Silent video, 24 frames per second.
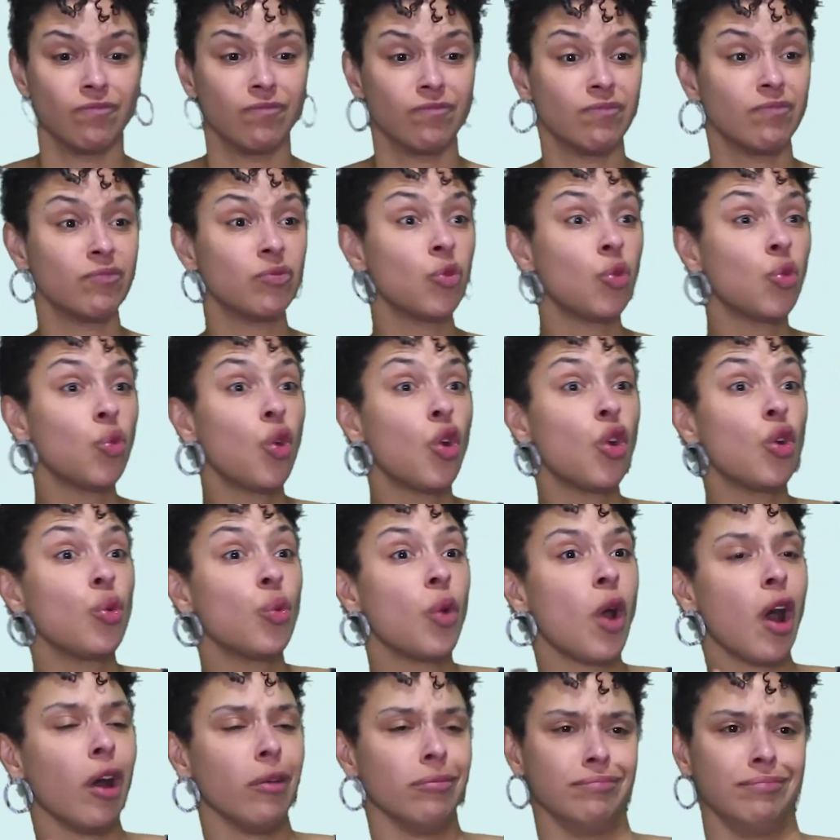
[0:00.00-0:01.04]
between
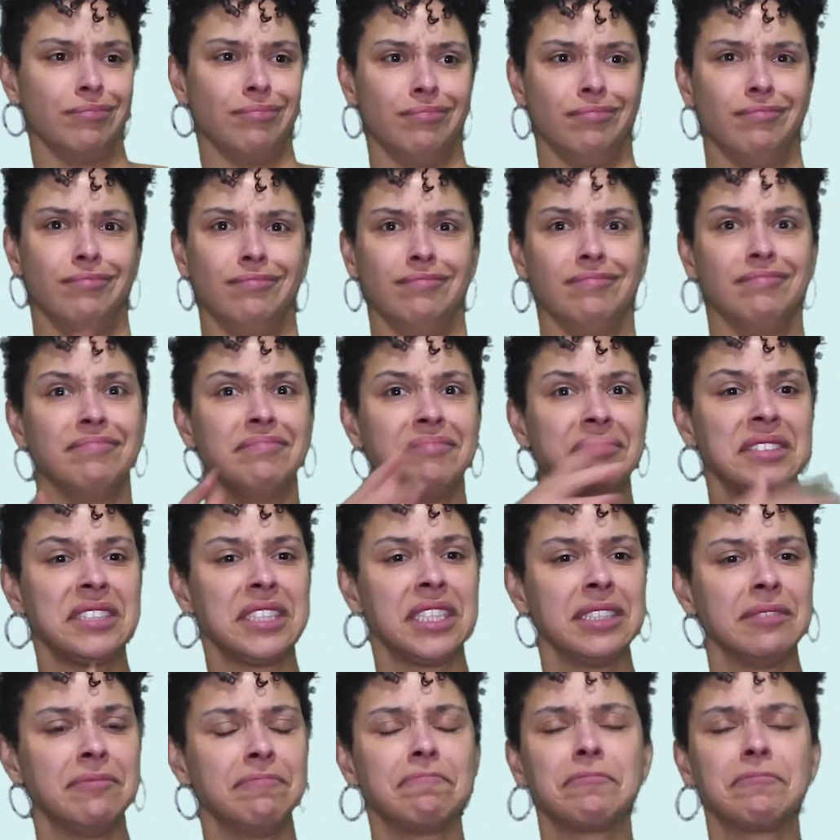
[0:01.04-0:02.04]
deaf and hearing people